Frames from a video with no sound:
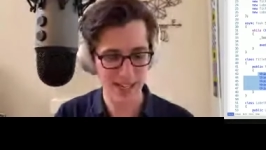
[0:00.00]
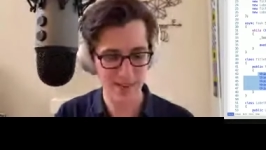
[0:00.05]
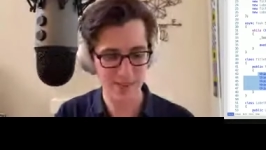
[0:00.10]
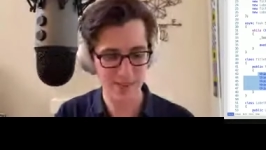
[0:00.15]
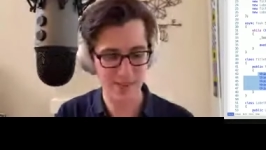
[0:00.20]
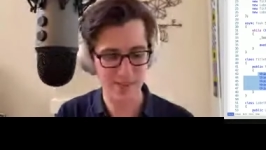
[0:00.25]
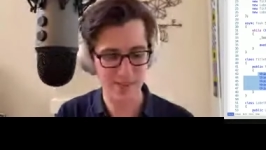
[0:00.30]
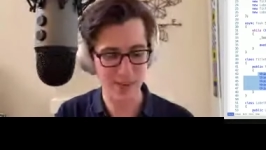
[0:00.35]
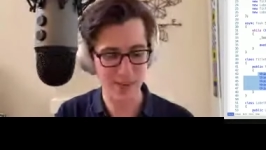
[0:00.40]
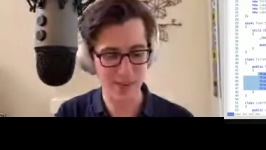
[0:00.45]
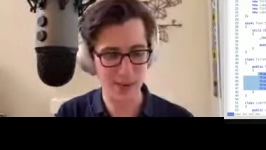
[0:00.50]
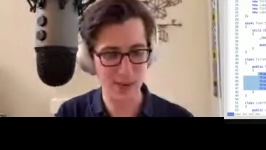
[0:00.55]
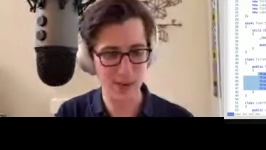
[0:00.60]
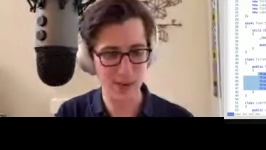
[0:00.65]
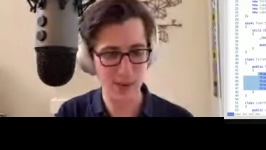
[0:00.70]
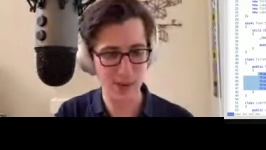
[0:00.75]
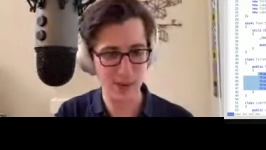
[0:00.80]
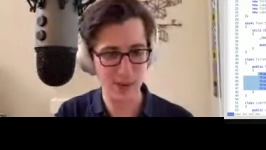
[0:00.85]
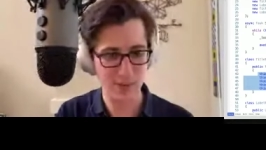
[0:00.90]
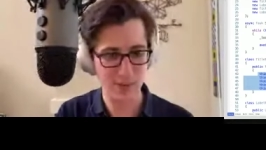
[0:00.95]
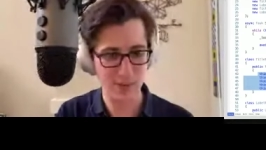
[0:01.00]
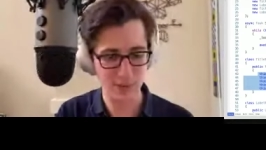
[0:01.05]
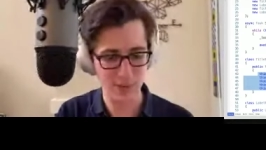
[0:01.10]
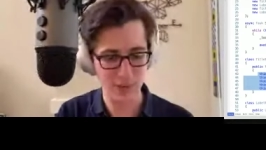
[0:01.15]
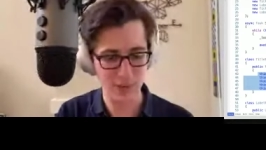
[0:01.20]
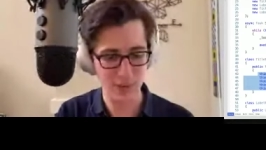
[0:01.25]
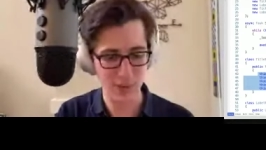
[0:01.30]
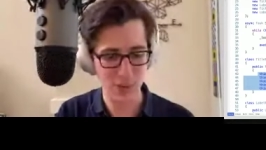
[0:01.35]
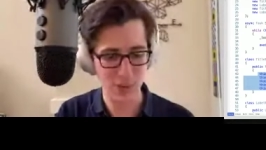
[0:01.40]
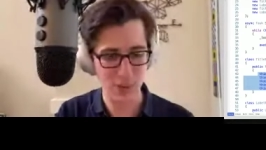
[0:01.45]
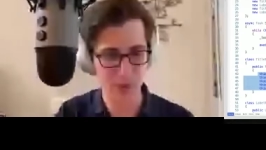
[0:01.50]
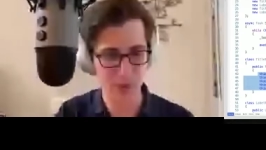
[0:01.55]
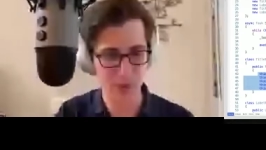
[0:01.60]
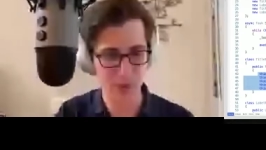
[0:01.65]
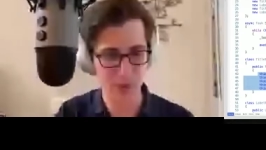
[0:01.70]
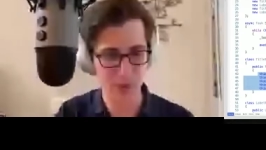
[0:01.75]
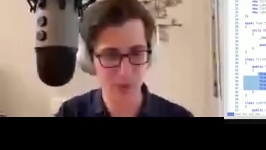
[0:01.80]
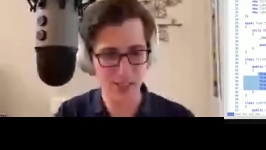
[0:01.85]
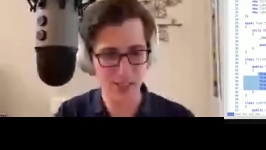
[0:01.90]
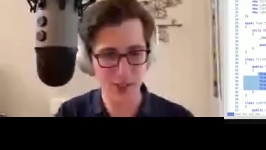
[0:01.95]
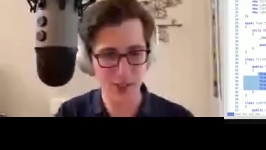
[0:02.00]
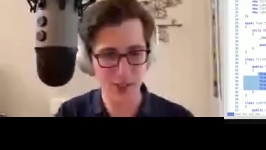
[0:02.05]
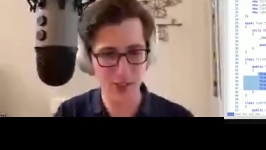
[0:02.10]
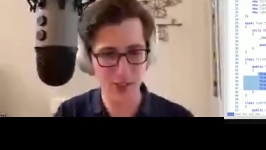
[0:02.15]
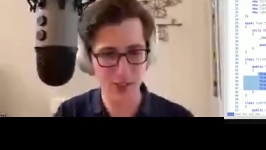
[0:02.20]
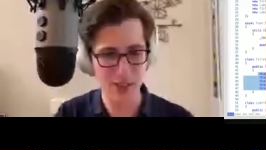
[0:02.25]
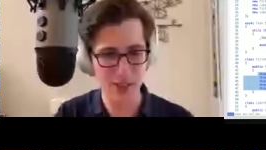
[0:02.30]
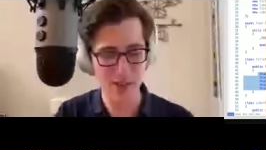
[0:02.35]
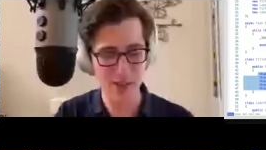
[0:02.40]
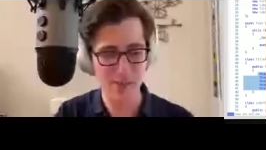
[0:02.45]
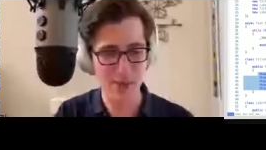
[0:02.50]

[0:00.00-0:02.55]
fill horizontal,